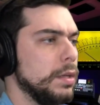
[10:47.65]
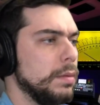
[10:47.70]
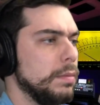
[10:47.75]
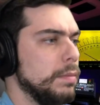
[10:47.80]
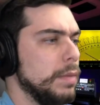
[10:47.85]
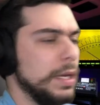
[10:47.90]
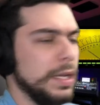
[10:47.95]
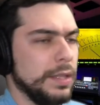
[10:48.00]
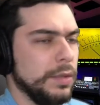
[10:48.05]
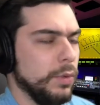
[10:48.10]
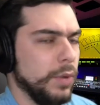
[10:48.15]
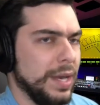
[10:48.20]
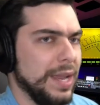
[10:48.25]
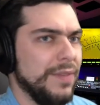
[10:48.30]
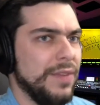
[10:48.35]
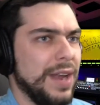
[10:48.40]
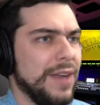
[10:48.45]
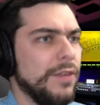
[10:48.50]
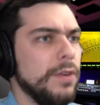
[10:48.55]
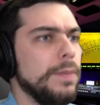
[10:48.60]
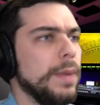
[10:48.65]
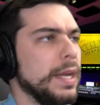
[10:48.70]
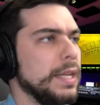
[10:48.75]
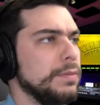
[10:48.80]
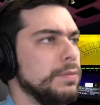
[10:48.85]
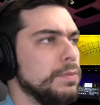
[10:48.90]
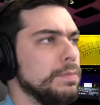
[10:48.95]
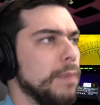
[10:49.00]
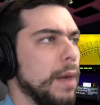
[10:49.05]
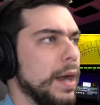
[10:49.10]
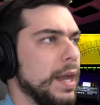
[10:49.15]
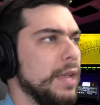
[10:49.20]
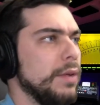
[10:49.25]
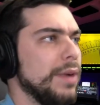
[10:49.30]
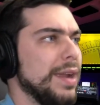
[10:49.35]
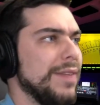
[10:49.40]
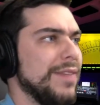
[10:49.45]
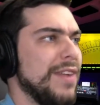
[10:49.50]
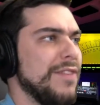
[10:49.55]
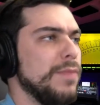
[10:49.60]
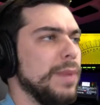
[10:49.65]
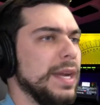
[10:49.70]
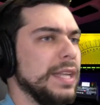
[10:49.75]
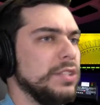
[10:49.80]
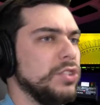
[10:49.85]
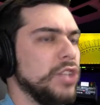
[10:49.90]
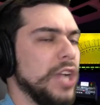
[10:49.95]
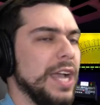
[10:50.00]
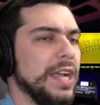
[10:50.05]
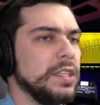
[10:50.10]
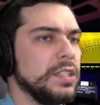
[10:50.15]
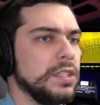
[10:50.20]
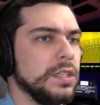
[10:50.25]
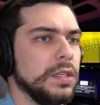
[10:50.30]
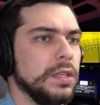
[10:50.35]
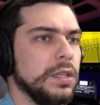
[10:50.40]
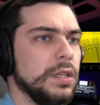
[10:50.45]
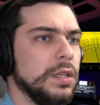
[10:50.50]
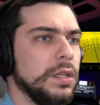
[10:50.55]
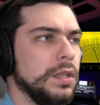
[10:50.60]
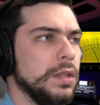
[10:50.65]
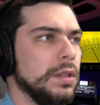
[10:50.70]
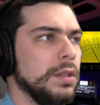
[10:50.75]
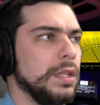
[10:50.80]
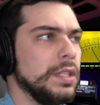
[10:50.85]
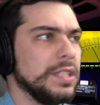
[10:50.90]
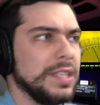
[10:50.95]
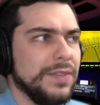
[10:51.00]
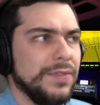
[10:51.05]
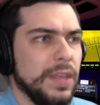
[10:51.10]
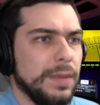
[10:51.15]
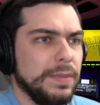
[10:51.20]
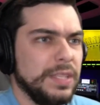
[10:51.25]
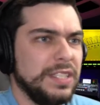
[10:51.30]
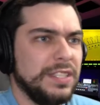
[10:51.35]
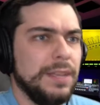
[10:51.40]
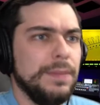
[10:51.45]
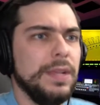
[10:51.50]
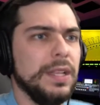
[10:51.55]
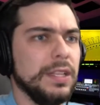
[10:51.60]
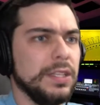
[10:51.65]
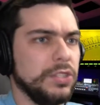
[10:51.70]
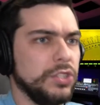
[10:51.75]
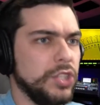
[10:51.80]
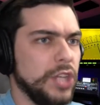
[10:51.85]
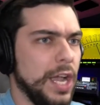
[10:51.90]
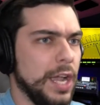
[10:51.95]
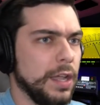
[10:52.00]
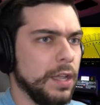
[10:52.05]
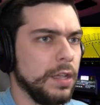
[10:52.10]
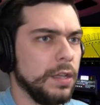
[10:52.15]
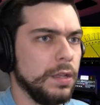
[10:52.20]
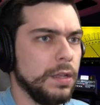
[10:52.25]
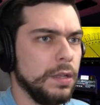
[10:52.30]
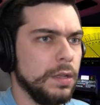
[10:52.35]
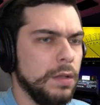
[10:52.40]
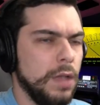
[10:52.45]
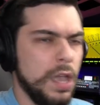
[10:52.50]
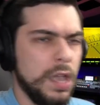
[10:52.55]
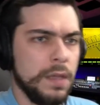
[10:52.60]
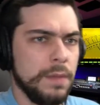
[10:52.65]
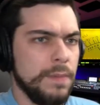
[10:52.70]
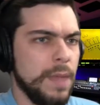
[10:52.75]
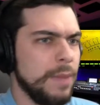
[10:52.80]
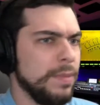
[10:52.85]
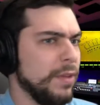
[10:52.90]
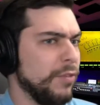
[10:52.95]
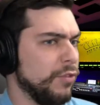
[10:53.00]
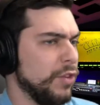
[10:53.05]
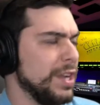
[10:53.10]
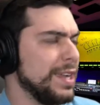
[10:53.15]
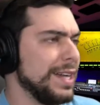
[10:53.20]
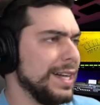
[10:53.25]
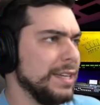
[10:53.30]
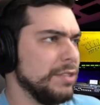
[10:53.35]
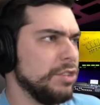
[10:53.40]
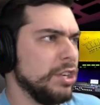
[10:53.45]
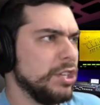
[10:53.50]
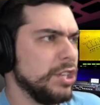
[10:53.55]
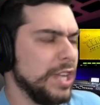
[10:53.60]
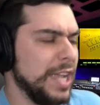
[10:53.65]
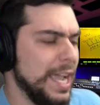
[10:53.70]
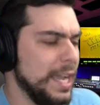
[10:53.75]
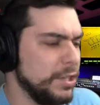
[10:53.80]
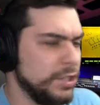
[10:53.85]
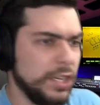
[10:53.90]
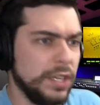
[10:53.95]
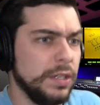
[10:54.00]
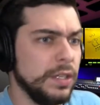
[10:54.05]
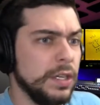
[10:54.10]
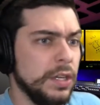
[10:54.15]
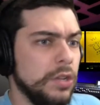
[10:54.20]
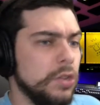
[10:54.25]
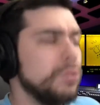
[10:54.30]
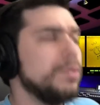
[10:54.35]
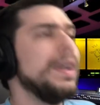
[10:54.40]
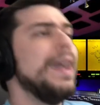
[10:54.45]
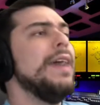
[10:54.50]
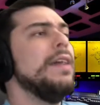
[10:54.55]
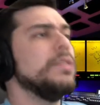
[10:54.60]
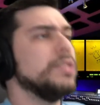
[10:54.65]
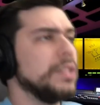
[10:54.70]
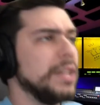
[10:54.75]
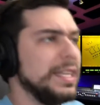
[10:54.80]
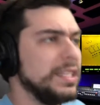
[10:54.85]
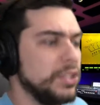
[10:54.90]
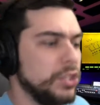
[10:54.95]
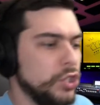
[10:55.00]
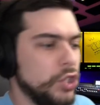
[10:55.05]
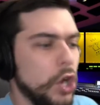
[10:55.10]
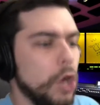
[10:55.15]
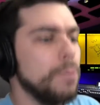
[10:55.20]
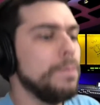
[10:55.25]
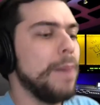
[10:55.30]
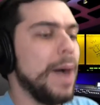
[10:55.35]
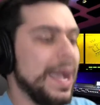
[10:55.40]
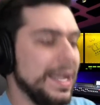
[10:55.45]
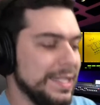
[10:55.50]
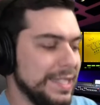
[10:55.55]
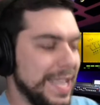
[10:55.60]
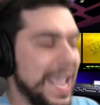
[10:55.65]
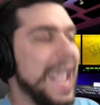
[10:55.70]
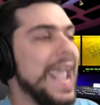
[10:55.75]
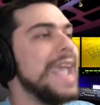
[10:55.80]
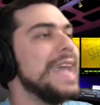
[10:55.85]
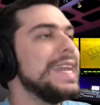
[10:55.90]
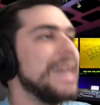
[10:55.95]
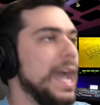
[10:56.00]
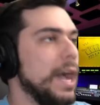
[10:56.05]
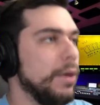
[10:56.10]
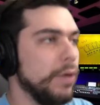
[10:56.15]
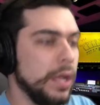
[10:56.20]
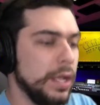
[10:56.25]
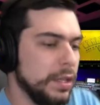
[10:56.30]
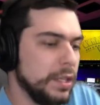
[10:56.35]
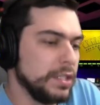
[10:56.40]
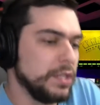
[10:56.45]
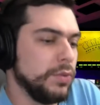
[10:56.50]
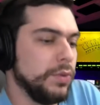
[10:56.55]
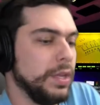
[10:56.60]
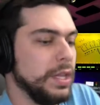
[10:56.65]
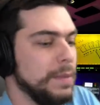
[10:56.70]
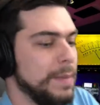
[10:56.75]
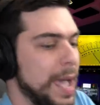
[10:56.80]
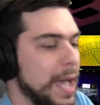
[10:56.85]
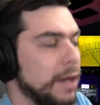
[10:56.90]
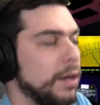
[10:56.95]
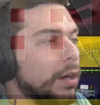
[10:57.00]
And we're giving everybody money. We're giving everybody checks. Let's give them a stimulus check. Hey, maybe a free college education? Who cares? It's Joe Biden's handout. Doesn't really matter.